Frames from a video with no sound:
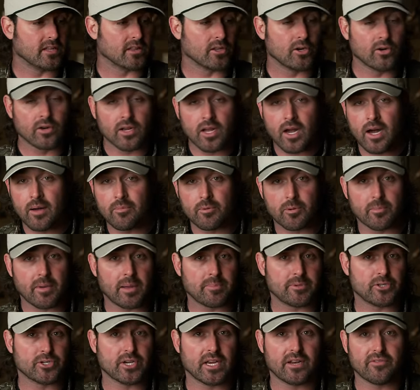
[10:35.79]
A lone gobbler
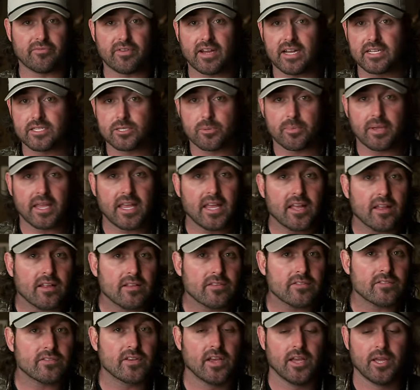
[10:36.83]
might be trying to find some
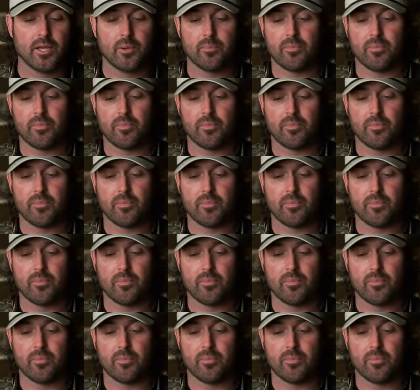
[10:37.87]
hens